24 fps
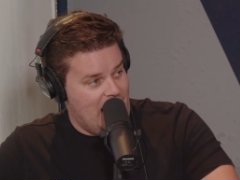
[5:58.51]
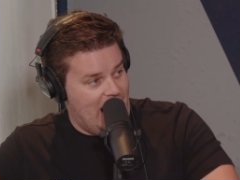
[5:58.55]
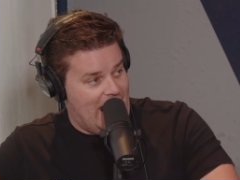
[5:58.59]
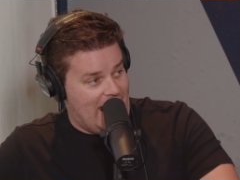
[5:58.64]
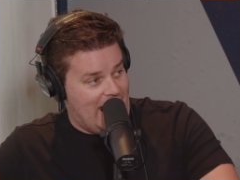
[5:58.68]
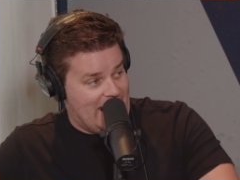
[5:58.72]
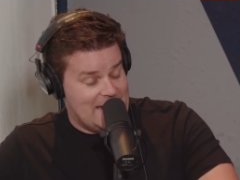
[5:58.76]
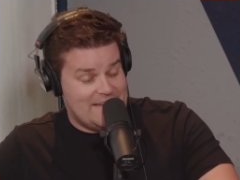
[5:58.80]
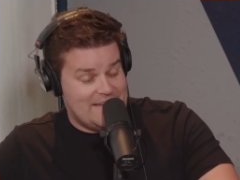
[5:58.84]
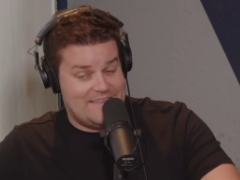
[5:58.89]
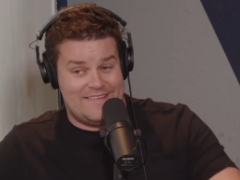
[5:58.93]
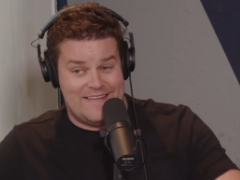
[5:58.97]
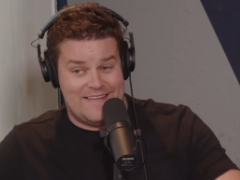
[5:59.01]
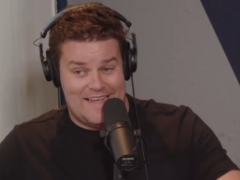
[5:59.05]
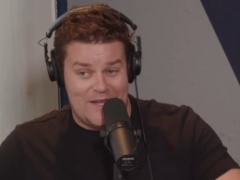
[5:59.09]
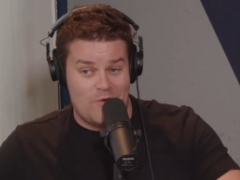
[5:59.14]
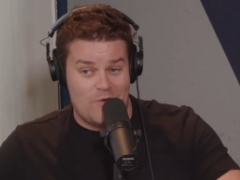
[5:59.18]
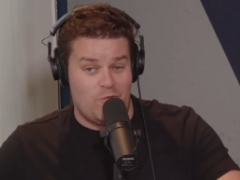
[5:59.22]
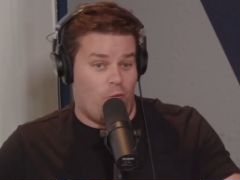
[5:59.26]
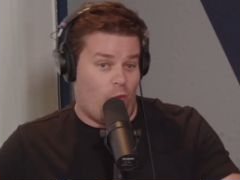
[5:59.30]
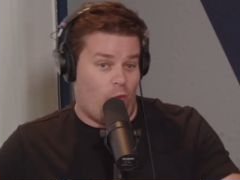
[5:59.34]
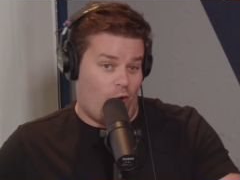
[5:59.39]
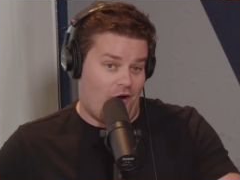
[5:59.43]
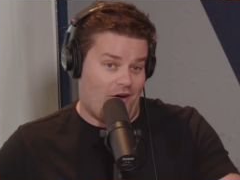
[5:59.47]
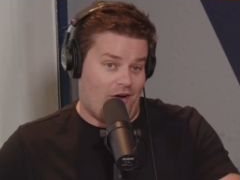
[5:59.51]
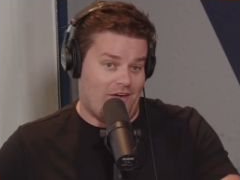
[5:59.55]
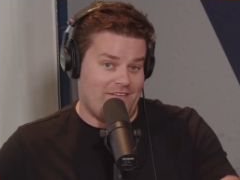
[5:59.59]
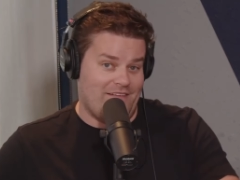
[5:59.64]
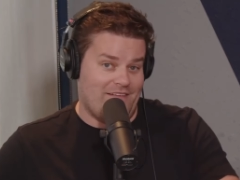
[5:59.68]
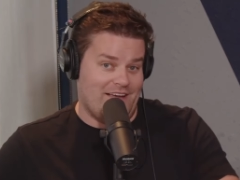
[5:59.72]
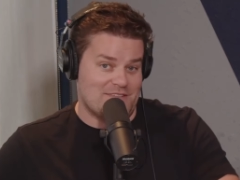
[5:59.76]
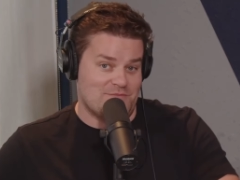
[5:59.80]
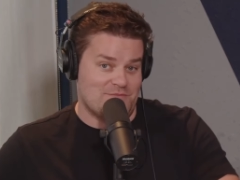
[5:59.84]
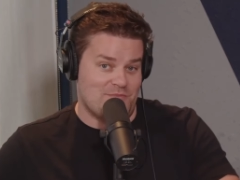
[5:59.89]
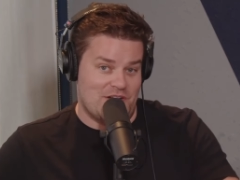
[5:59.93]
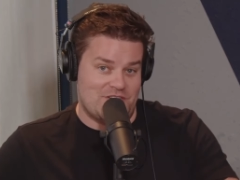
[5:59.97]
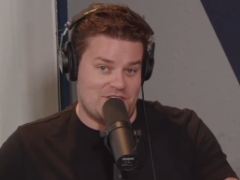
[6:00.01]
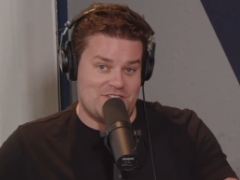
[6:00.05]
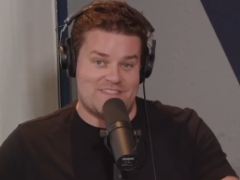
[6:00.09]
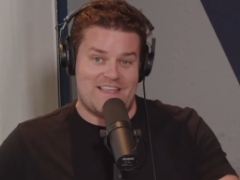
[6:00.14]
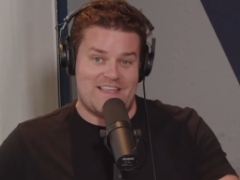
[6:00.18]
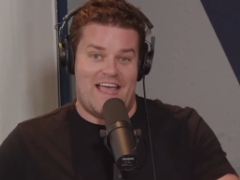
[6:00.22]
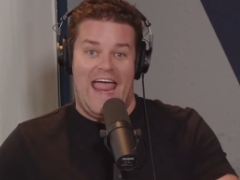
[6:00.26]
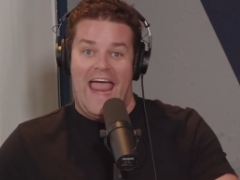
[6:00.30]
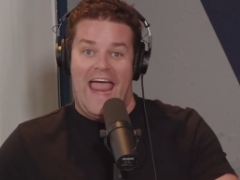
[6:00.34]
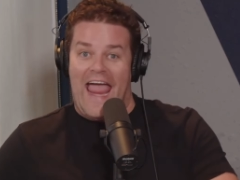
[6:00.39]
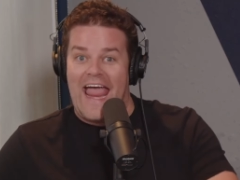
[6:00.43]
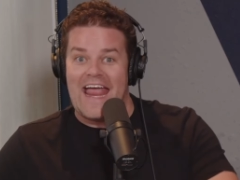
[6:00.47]
And it did work, as much as
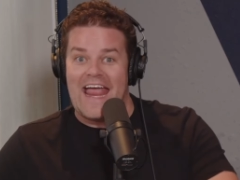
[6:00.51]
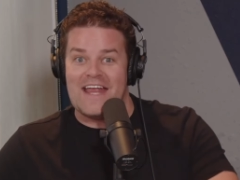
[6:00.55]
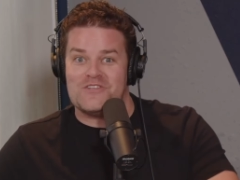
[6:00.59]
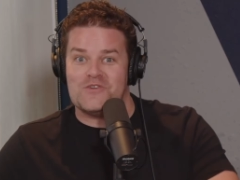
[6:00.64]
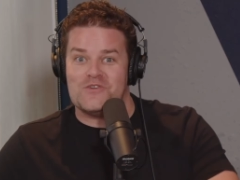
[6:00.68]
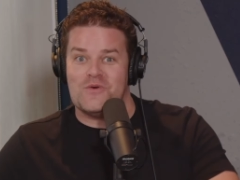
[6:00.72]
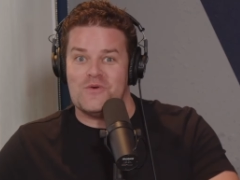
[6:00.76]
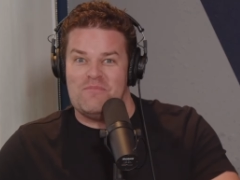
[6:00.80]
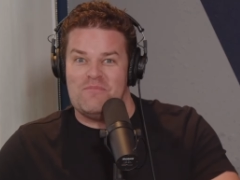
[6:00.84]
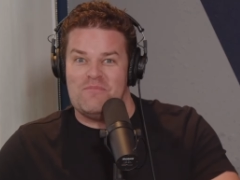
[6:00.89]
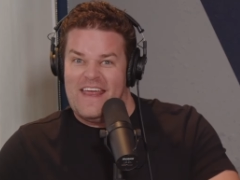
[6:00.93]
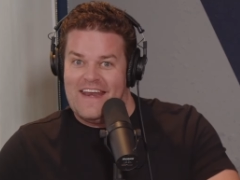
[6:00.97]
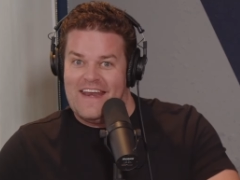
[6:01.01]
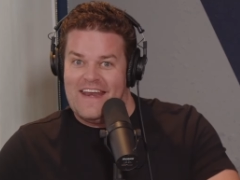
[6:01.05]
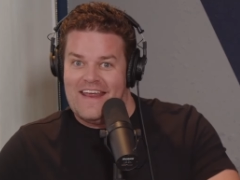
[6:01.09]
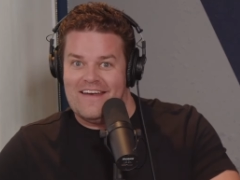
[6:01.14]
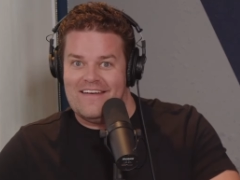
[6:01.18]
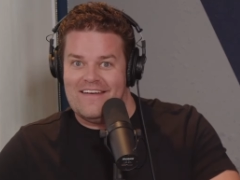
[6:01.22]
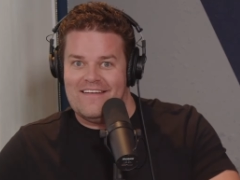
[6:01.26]
I hate to admit it.